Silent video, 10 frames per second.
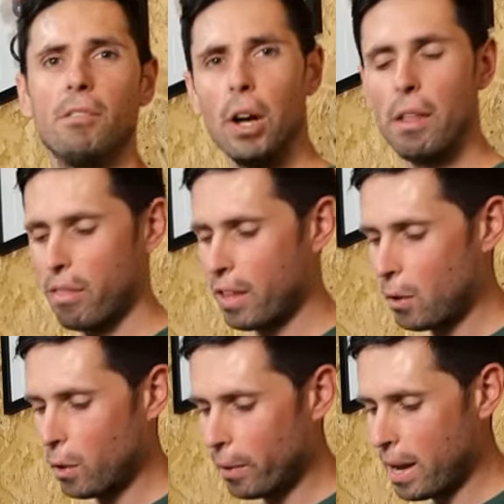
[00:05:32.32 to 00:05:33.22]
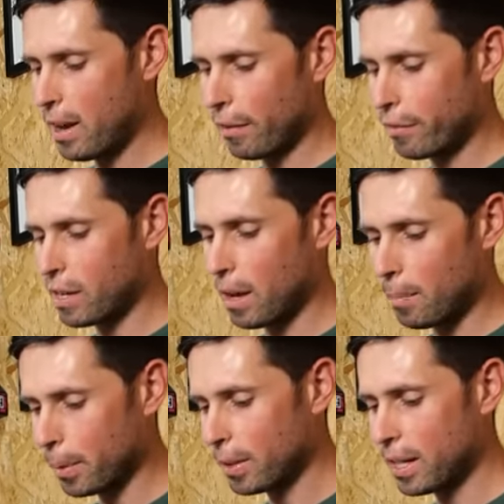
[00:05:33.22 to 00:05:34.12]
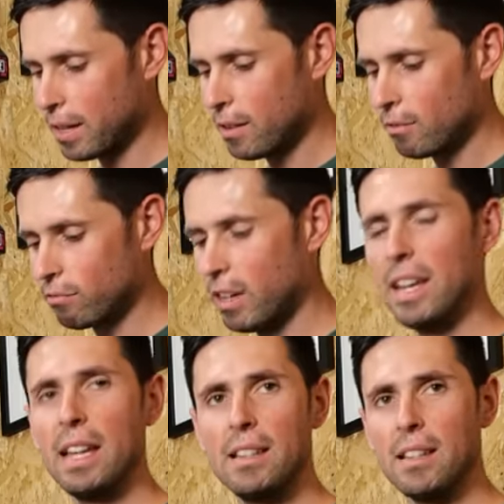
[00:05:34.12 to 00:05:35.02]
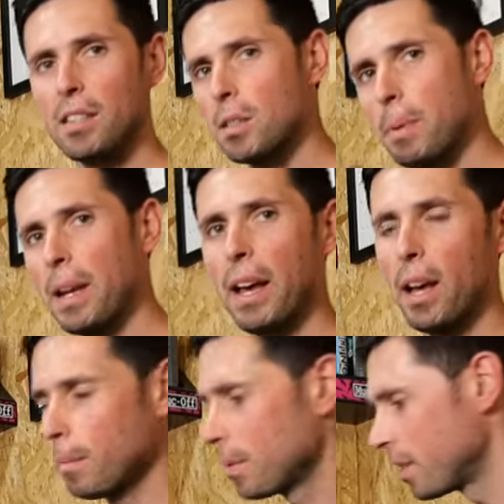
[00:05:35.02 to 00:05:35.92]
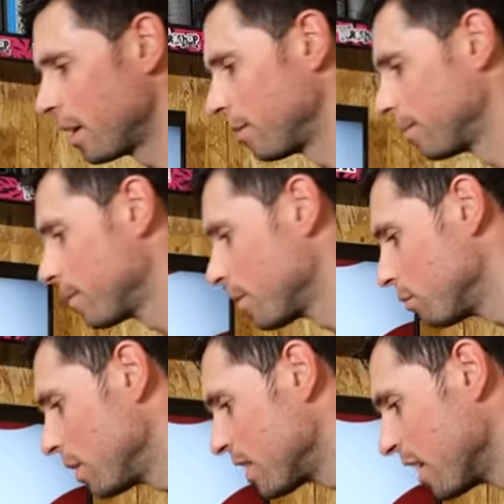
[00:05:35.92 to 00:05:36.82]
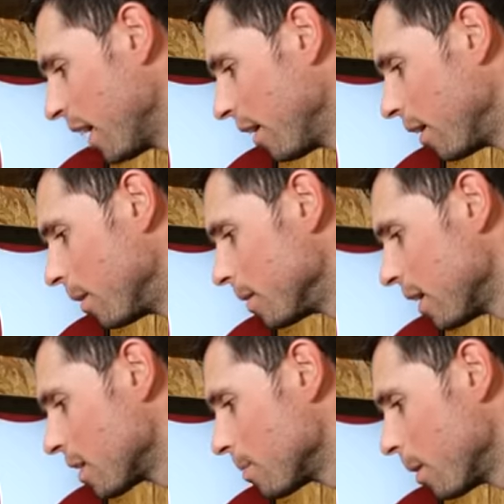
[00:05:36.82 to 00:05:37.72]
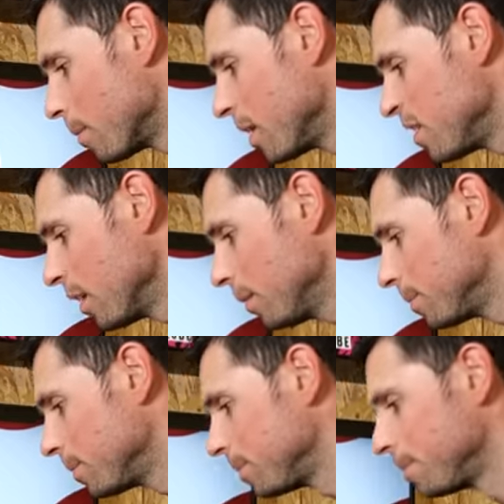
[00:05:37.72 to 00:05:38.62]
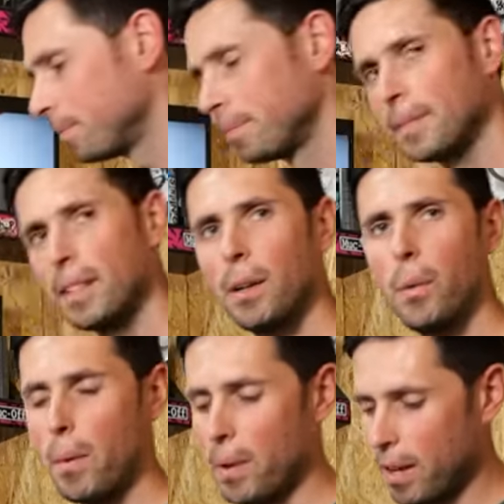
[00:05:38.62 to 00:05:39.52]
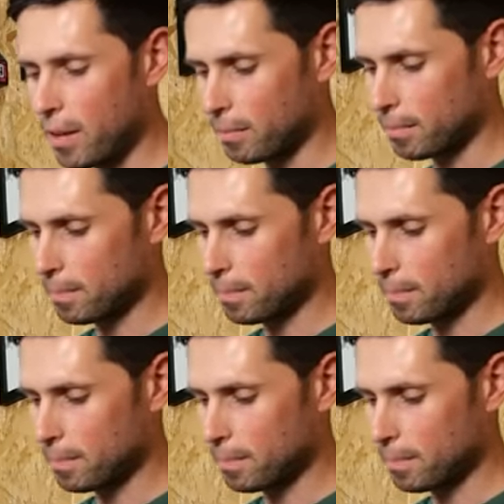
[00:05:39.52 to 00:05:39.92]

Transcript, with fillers: Right, thin oil in our FreeHub body, ready to spin it up. So let's reset our decibel meter. Away we go.